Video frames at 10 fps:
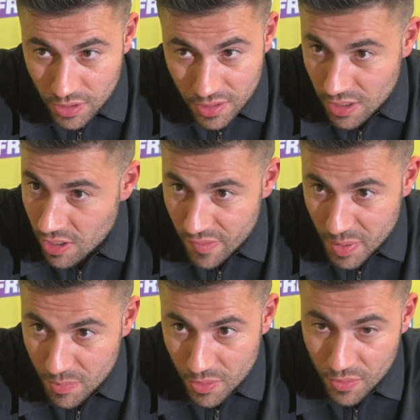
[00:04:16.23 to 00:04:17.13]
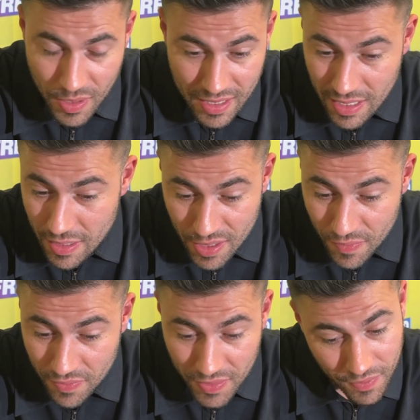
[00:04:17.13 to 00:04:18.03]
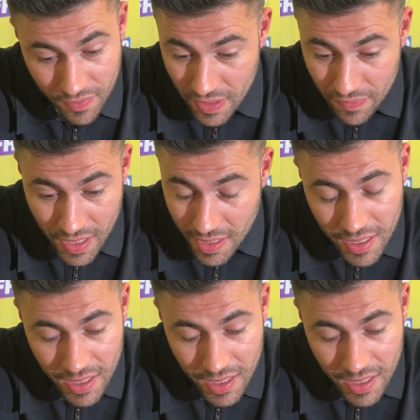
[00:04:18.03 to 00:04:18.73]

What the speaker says: and a lot of people had it as a 50-50 fight.